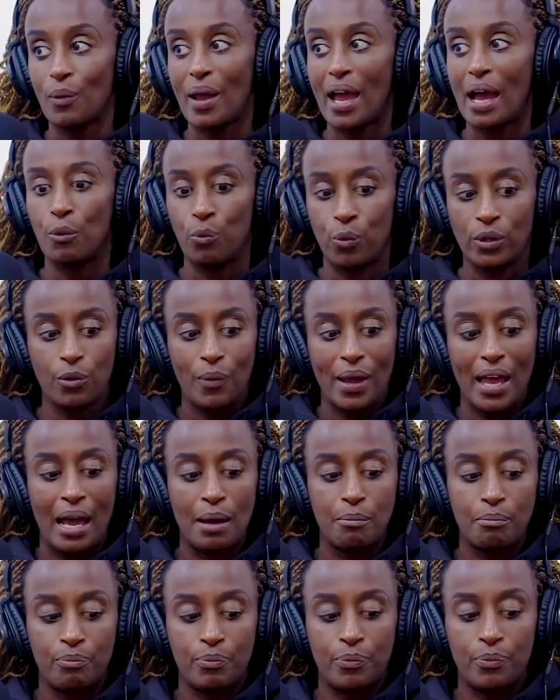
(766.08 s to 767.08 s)
The way
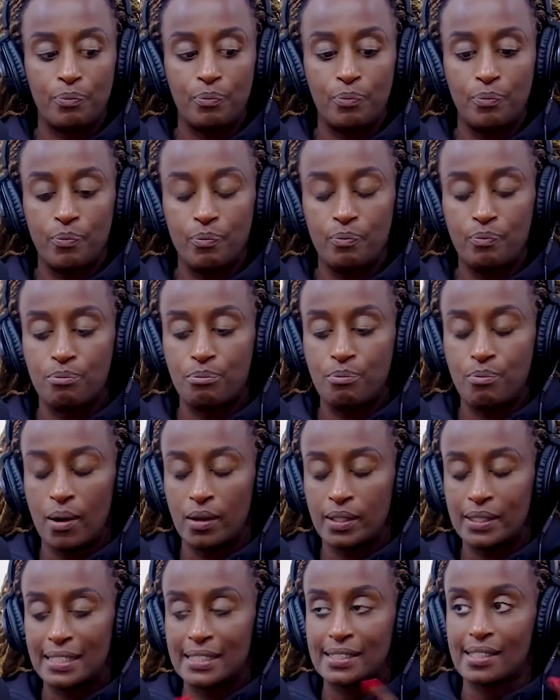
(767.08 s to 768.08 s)
I'm
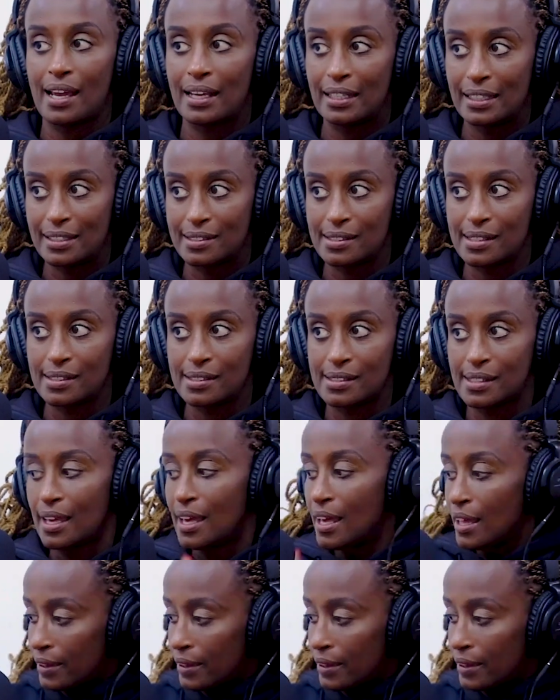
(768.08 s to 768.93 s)
designing this is